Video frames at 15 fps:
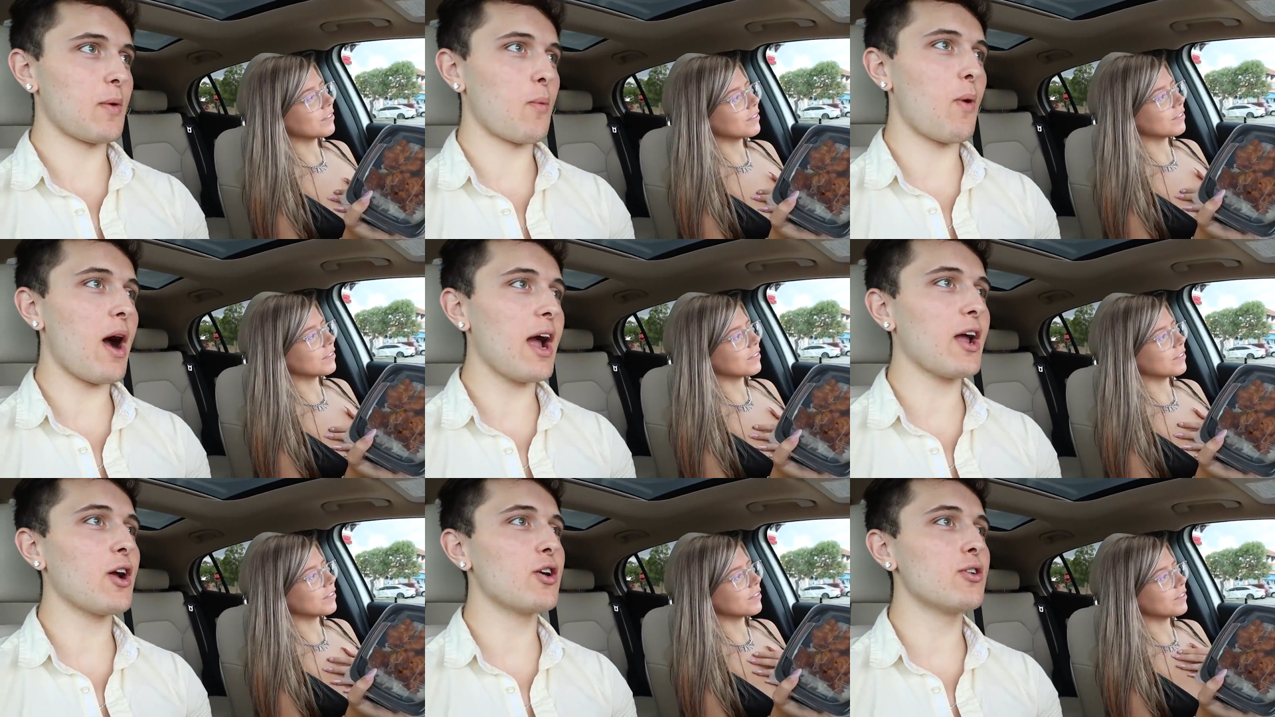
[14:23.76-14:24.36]

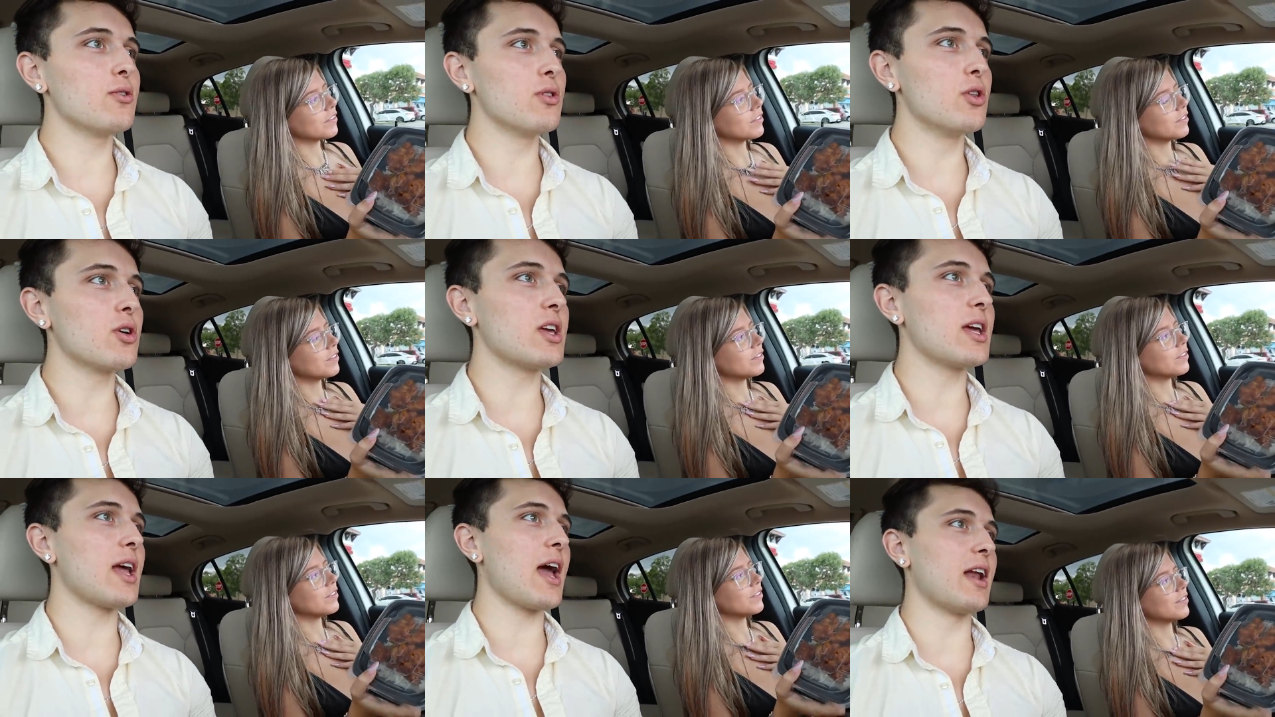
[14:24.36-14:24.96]
Speaker 1: why are you
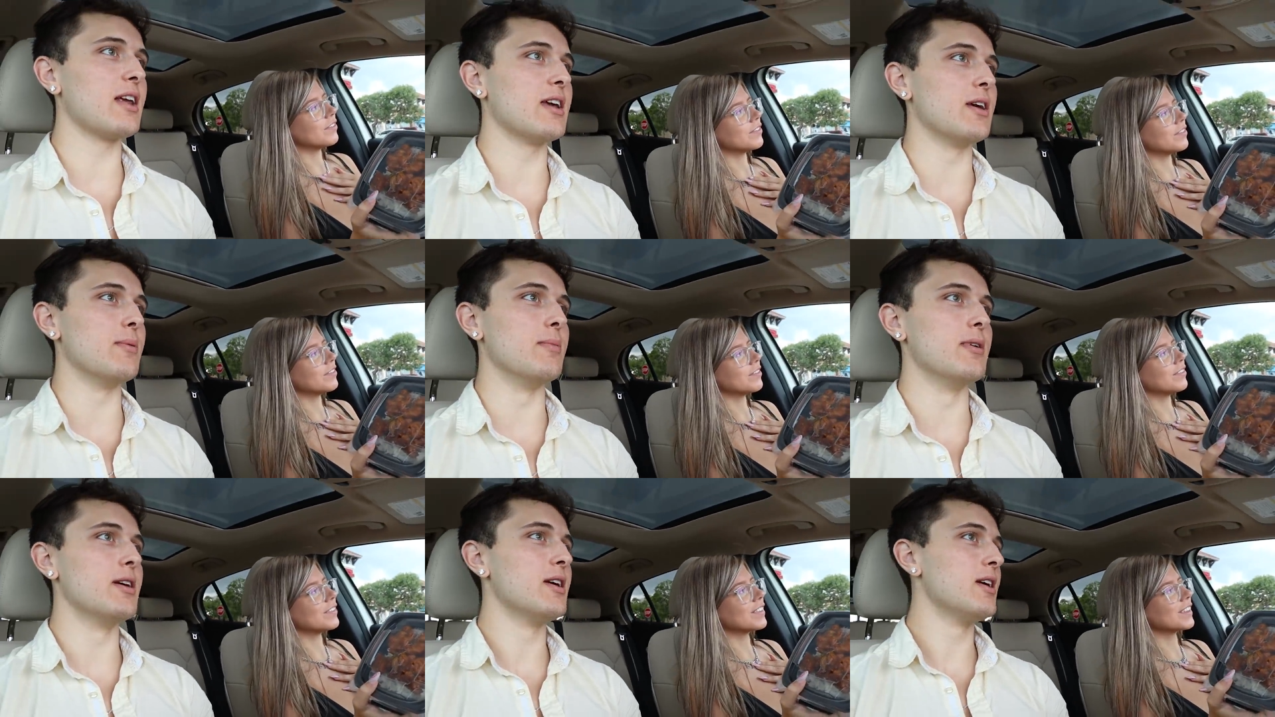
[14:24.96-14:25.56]
looking at
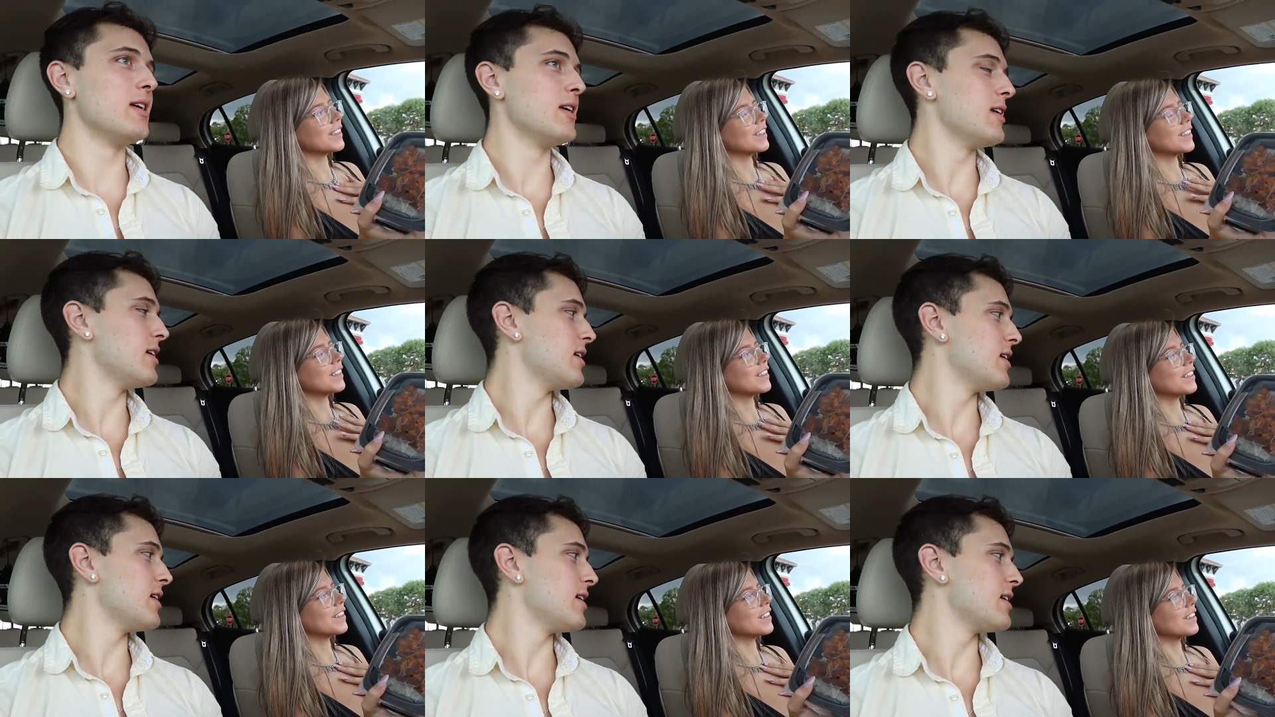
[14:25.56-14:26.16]
him?
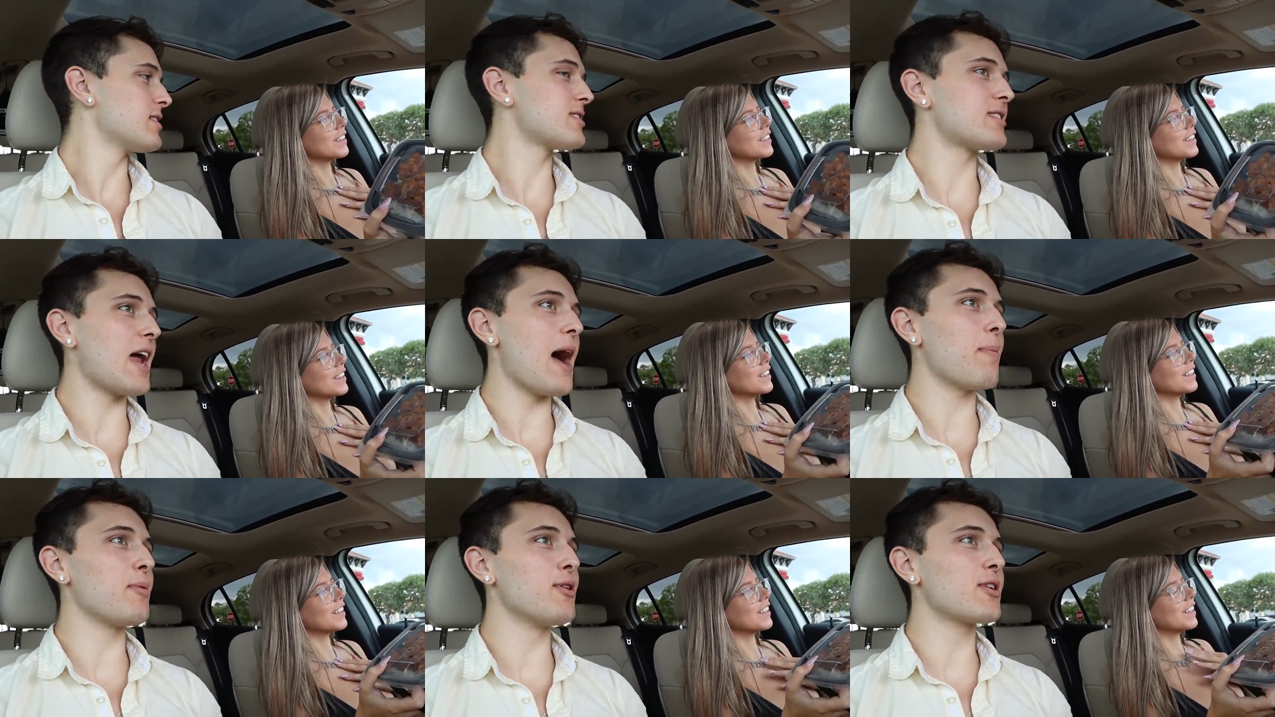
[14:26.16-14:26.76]

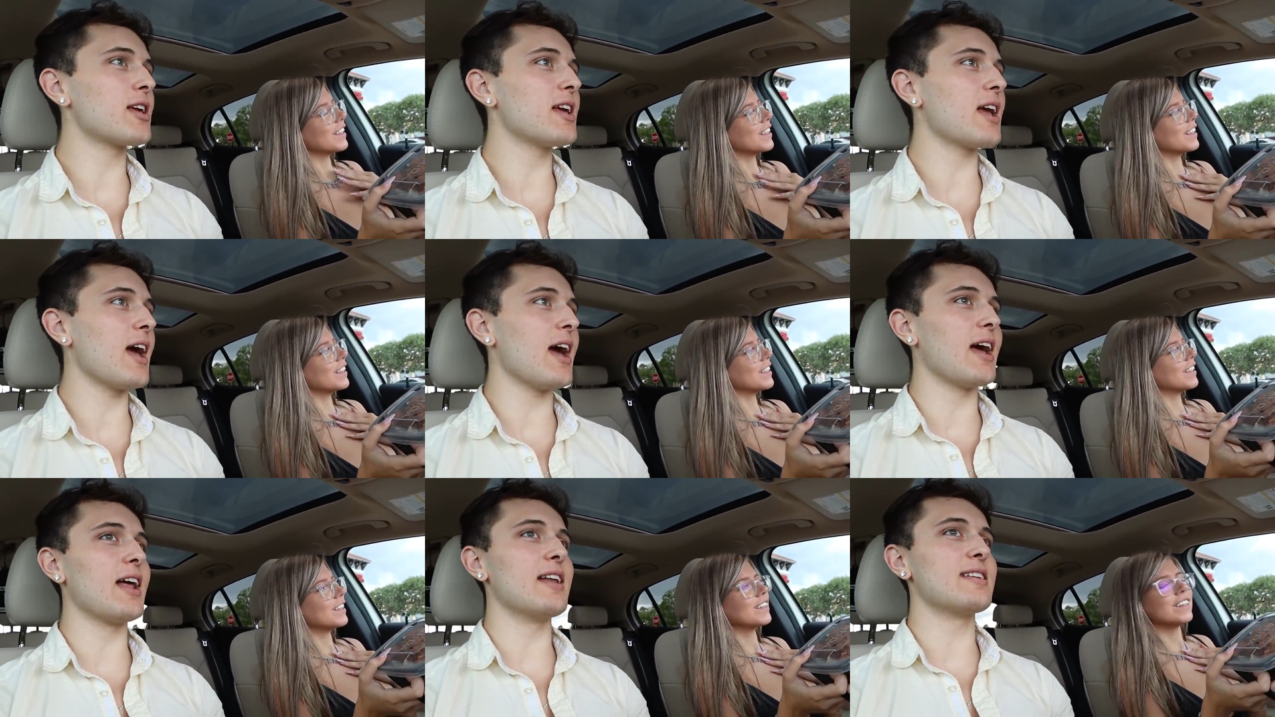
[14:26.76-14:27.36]
Stop looking
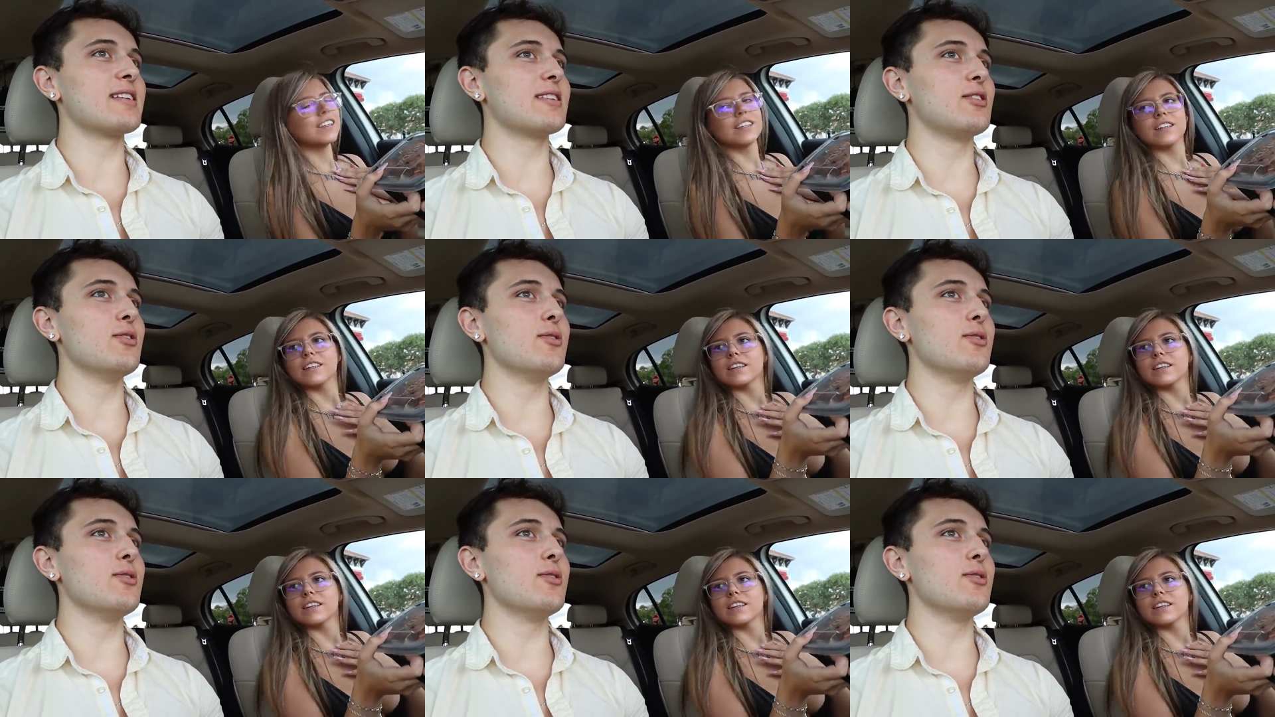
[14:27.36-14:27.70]
at